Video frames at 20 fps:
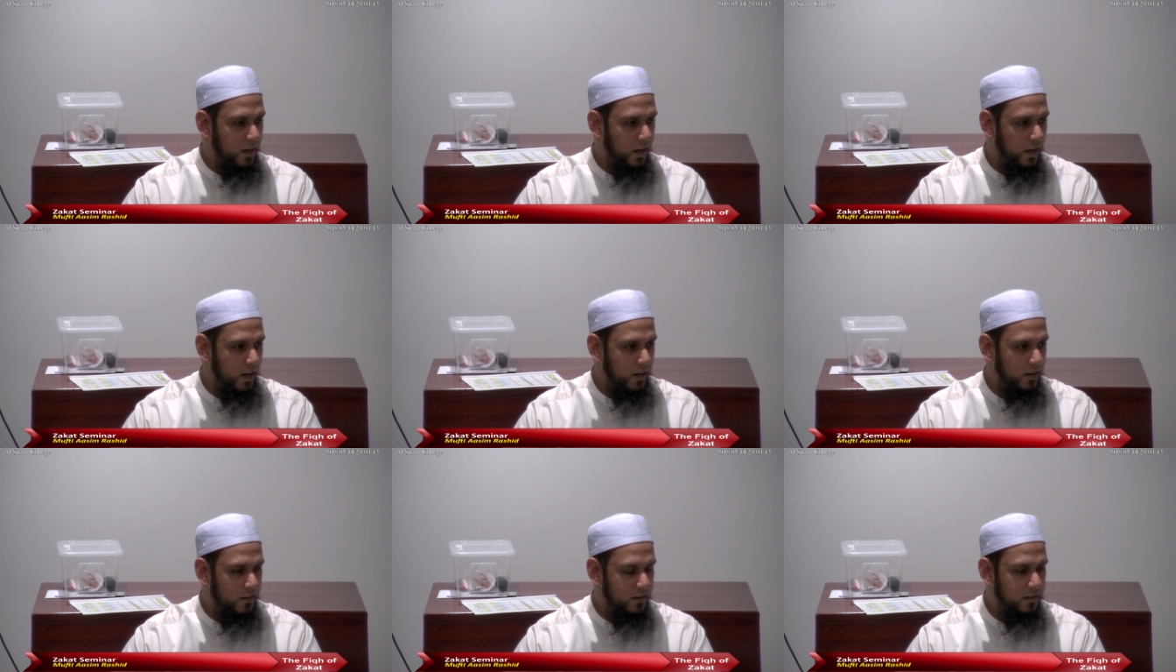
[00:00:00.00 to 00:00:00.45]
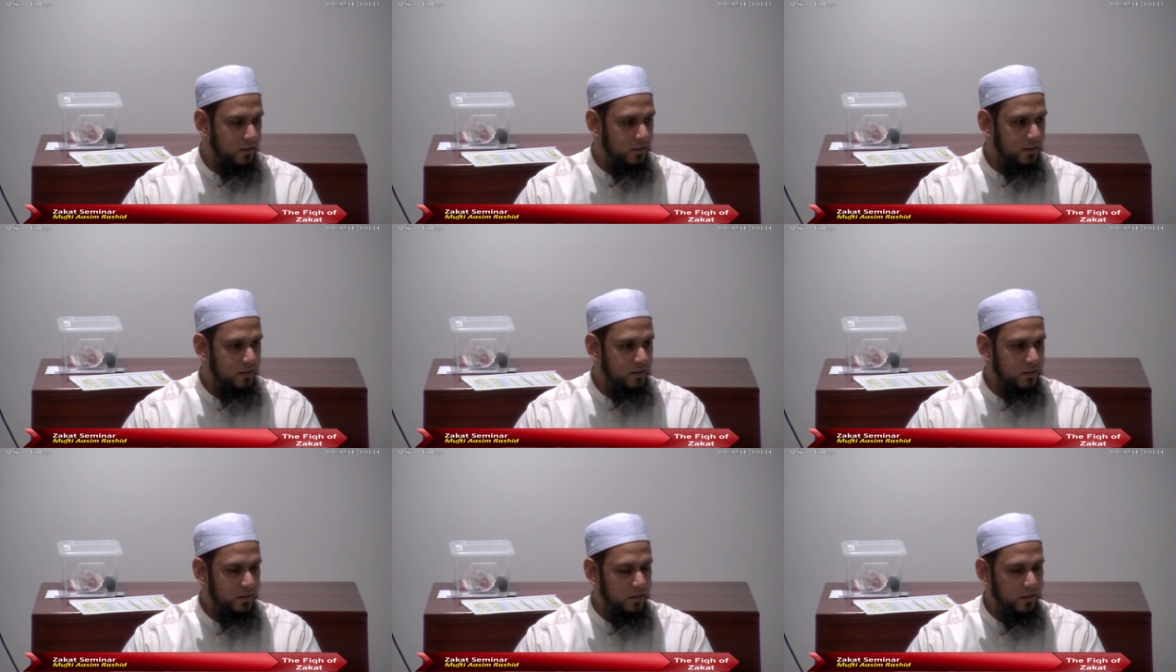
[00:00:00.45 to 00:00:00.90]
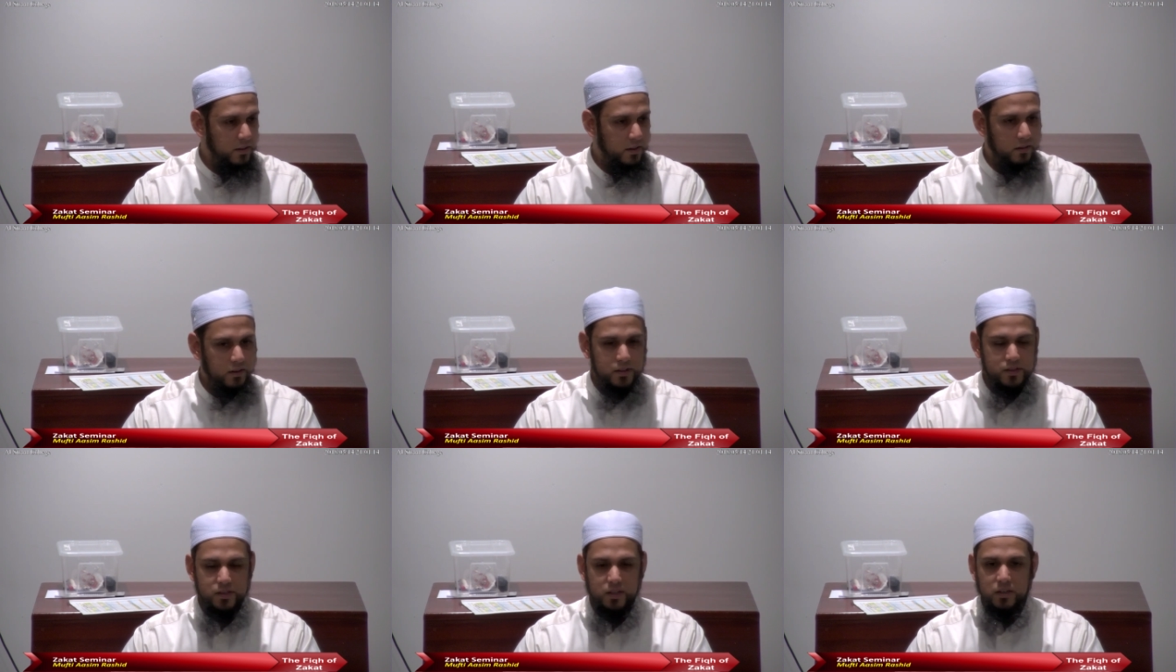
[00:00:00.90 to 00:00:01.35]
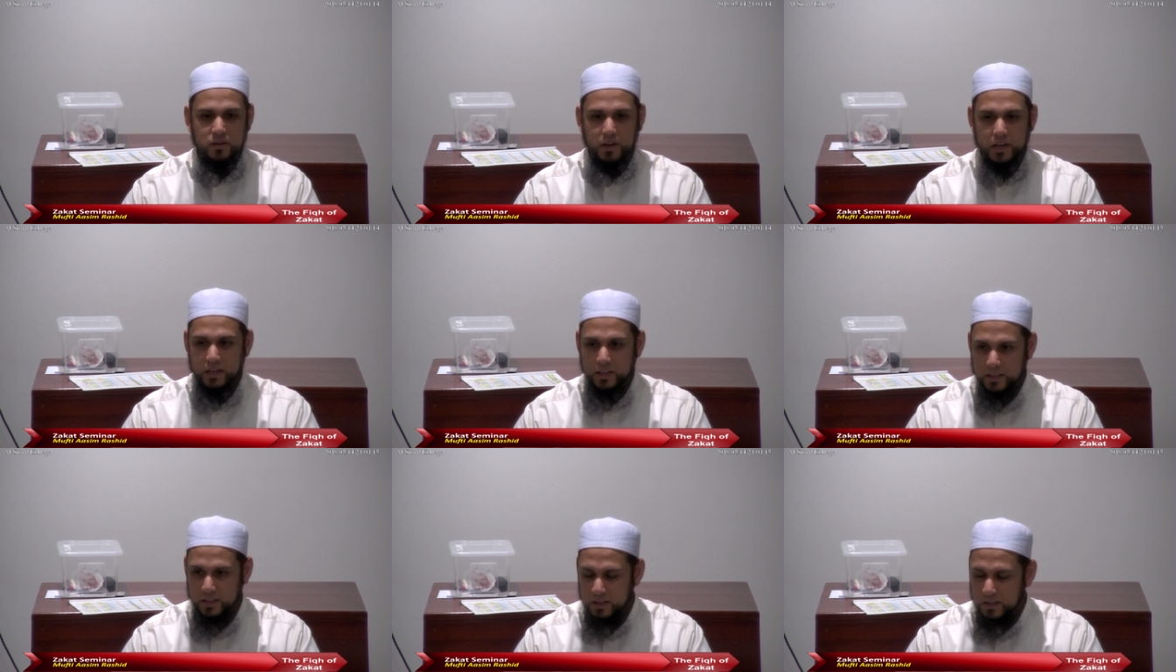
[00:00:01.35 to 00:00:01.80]
And there is a
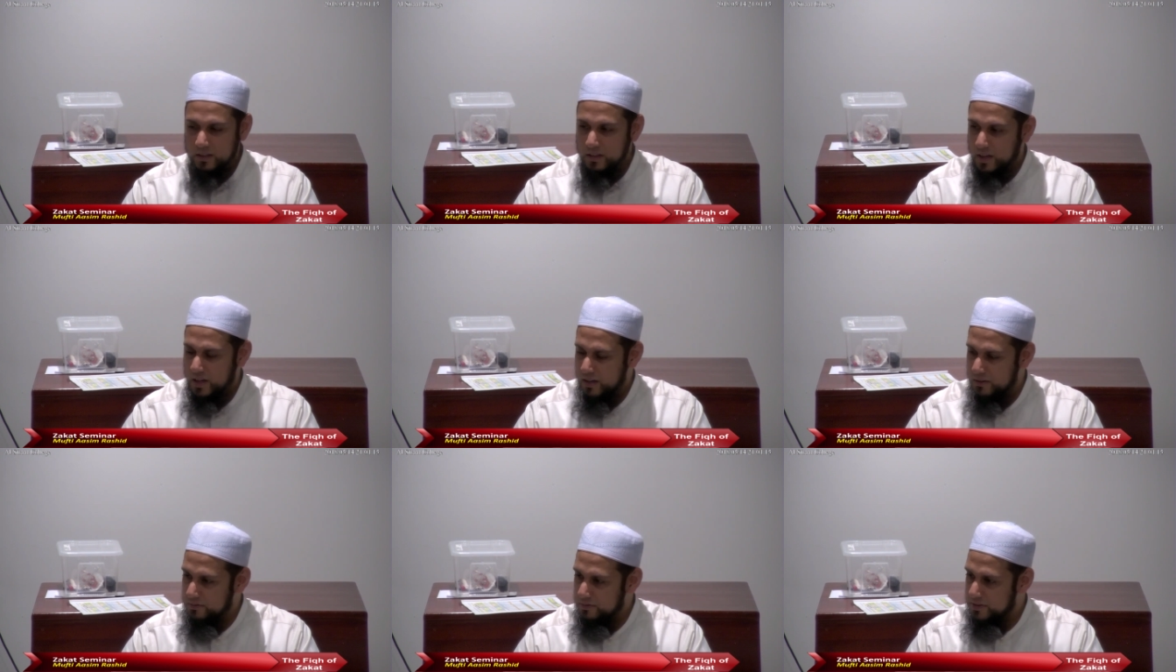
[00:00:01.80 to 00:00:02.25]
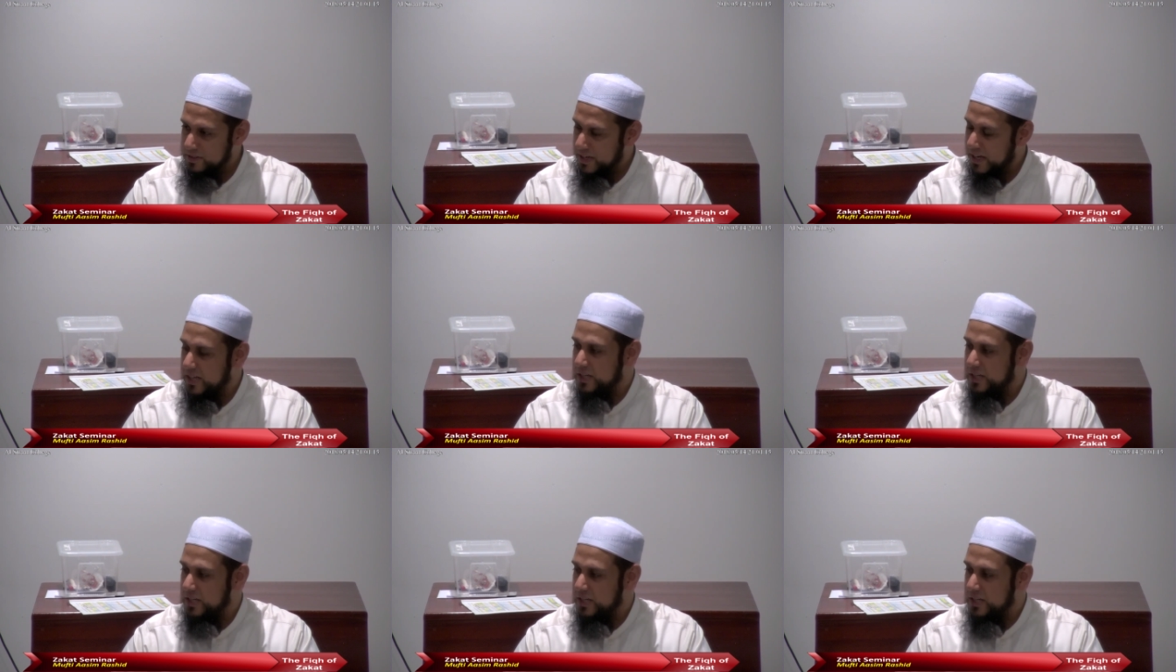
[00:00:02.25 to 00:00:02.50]
great deal of